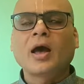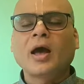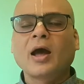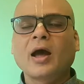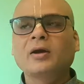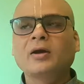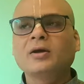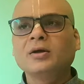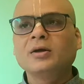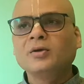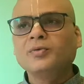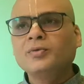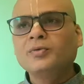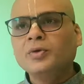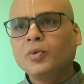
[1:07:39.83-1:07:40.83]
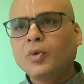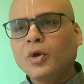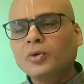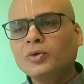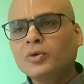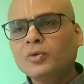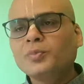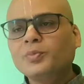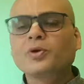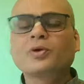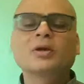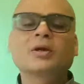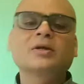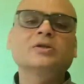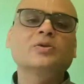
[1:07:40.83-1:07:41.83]
And if we want to
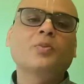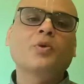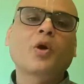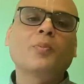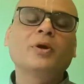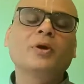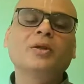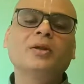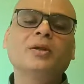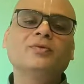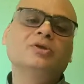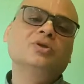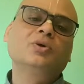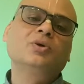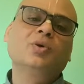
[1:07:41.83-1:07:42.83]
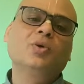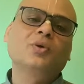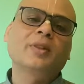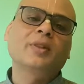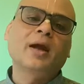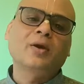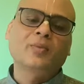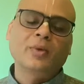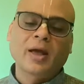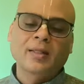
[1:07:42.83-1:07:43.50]
progress properly, we should know that way.